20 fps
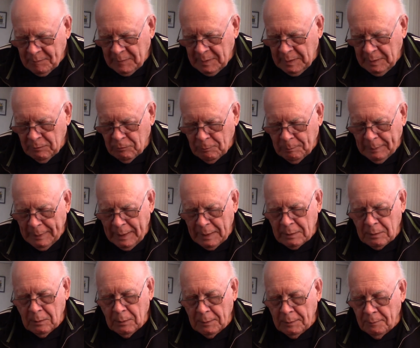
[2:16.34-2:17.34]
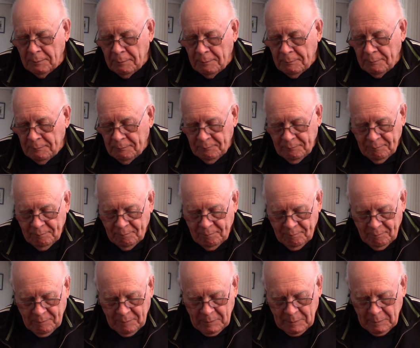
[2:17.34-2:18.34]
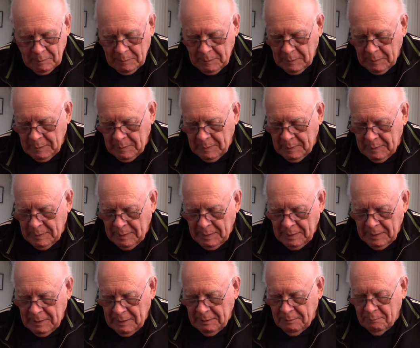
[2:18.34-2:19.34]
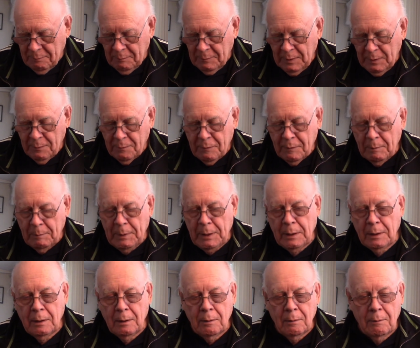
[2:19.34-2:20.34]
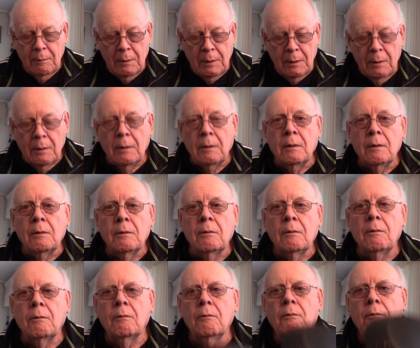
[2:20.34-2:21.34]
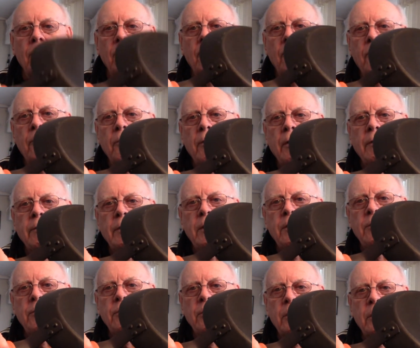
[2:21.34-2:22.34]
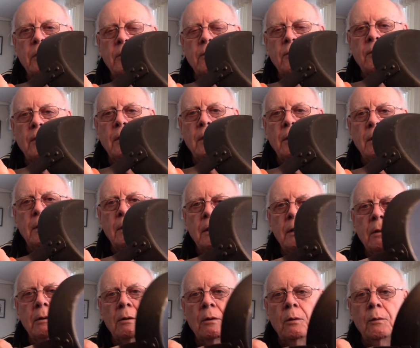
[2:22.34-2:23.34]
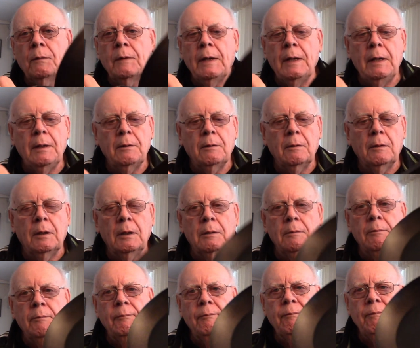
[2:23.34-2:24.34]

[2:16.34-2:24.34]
It's black iron with the big rivets you can see to hold the handle on.